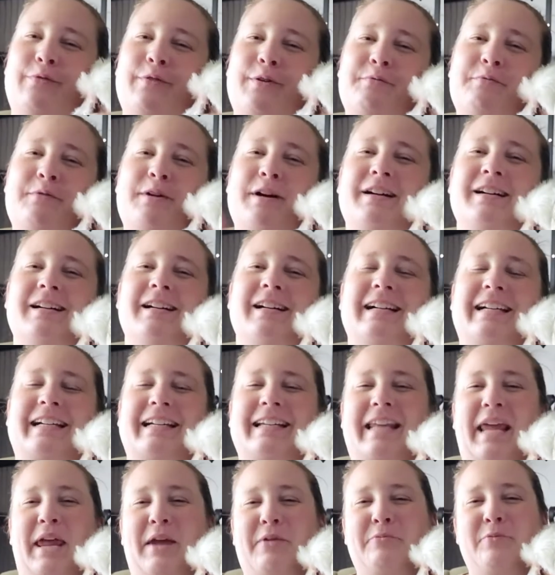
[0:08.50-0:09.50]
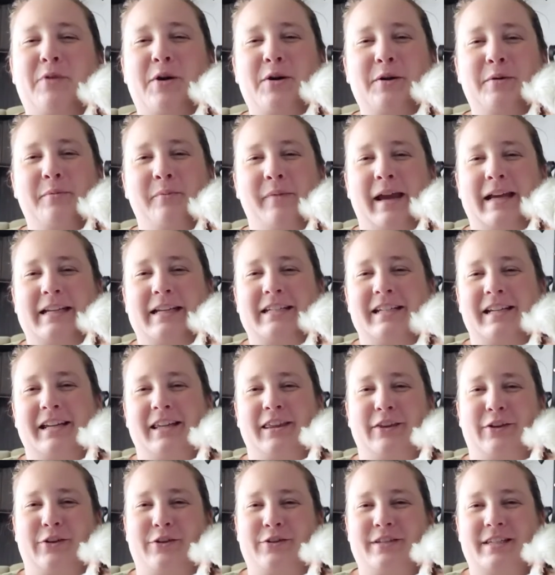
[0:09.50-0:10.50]
everyone and welcome back to
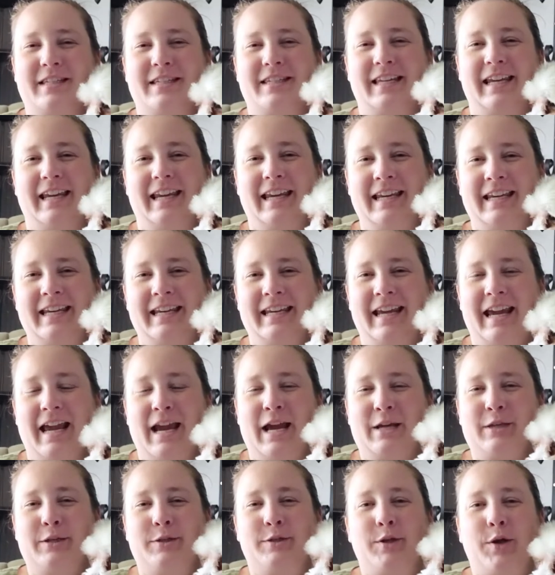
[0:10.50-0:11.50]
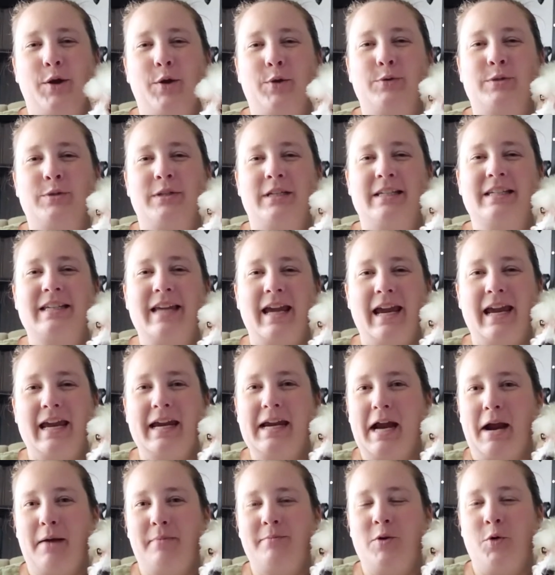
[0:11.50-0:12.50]
Catharsis Inc. So
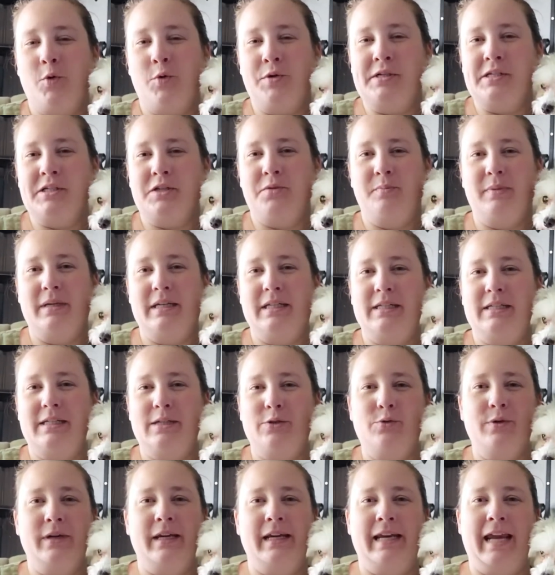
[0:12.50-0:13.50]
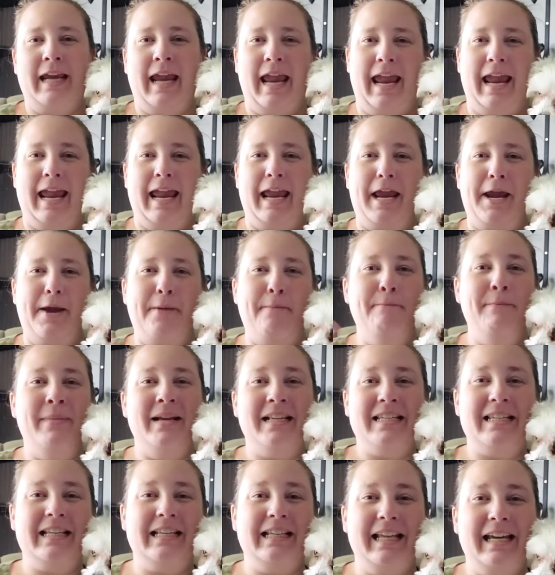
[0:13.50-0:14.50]
today I'm going to be doing a
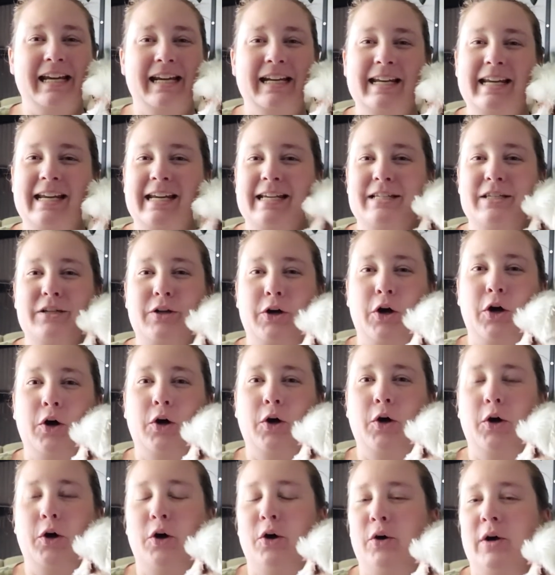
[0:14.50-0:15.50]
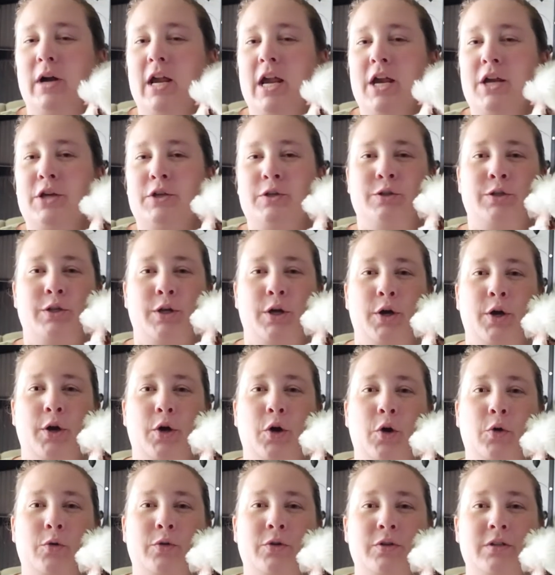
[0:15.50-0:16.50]
miscellaneous haul.
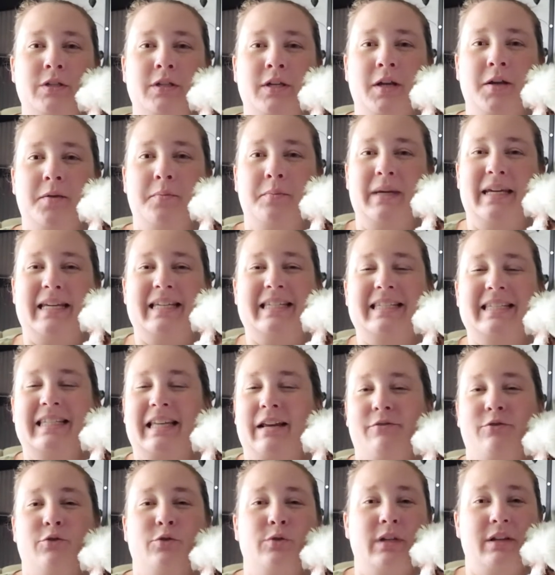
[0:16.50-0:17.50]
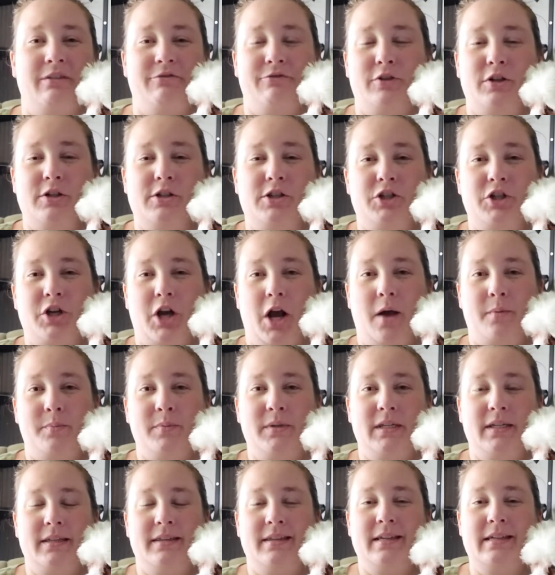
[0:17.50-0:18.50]
So there's going to be several different
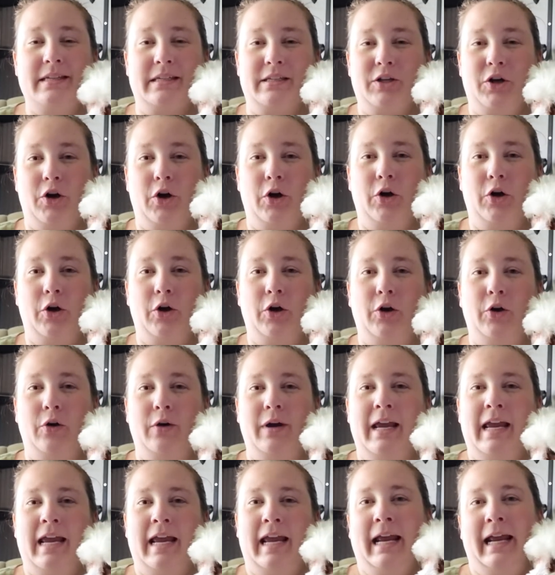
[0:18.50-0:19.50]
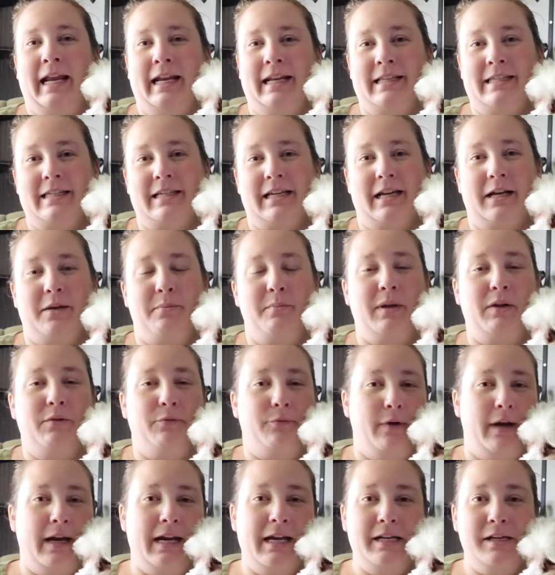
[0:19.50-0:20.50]
shops in this haul and it's going to be
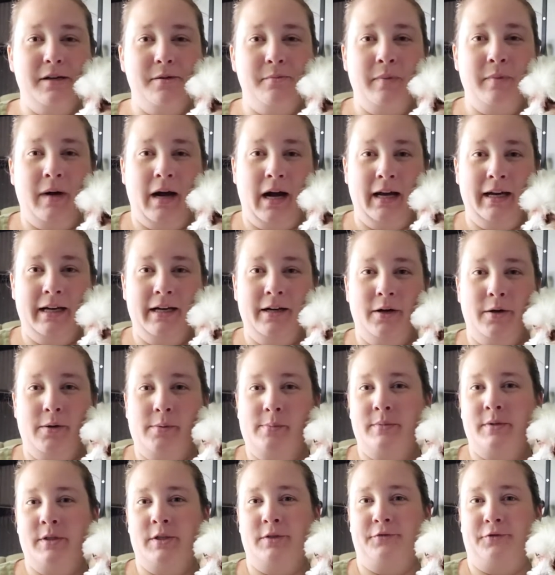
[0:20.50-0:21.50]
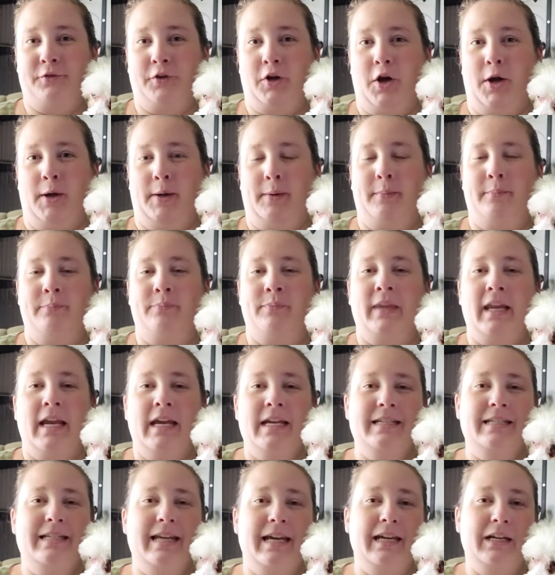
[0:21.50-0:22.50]
random items from
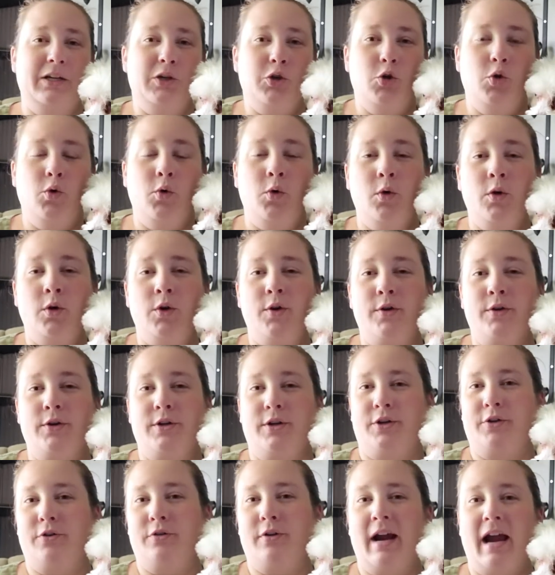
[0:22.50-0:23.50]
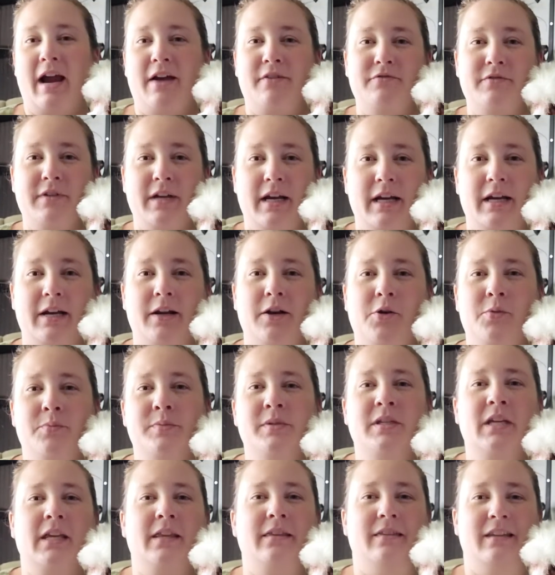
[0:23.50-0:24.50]
decor to craft
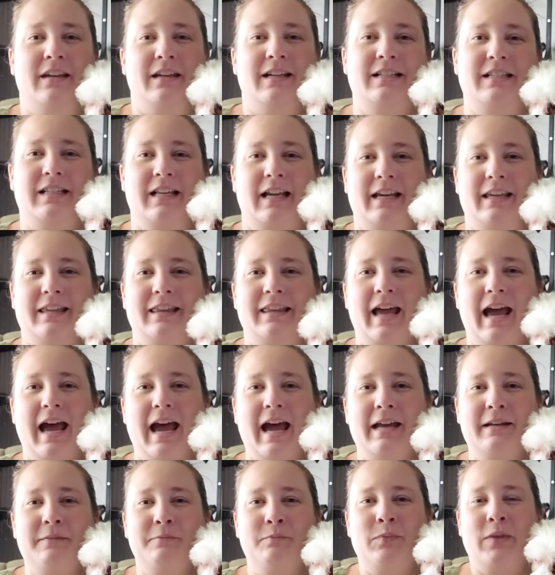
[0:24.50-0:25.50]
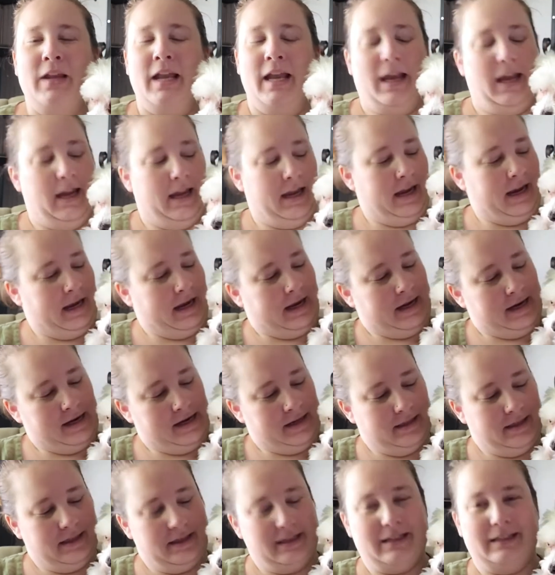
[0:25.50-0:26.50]
items and things like that.
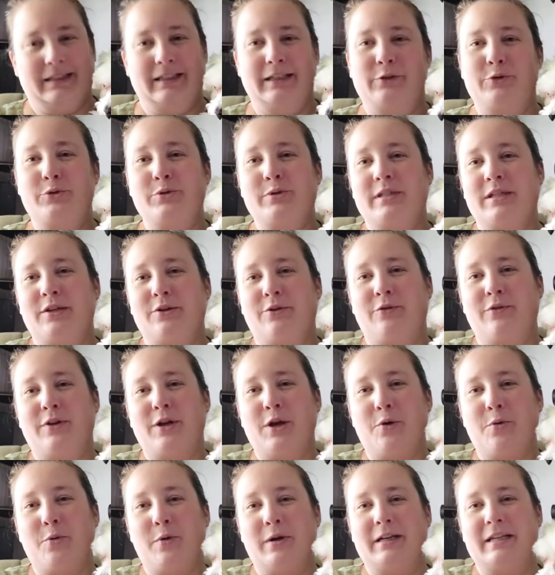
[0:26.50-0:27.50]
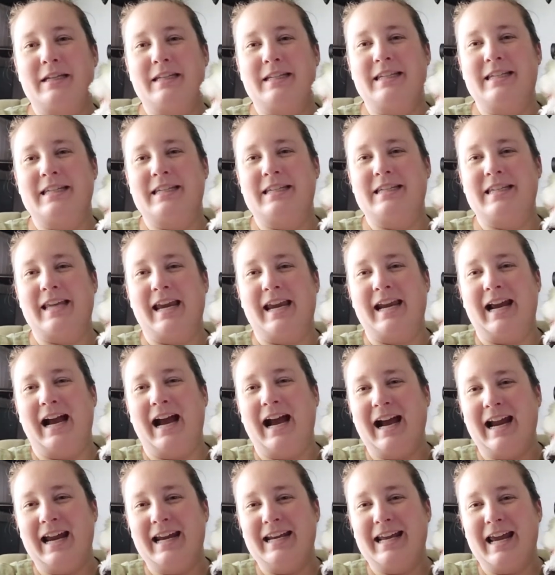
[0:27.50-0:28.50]
And little Sylvia wanted to say
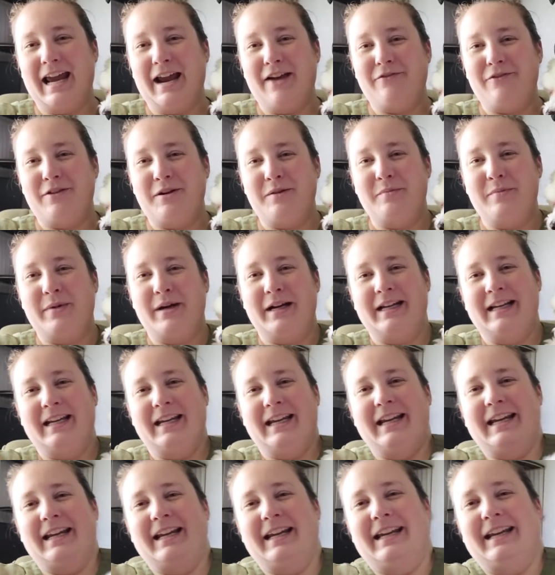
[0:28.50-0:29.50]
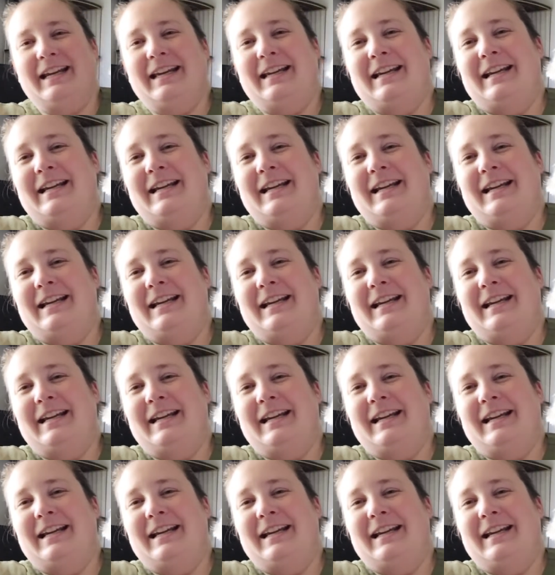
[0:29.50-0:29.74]
hi to everybody.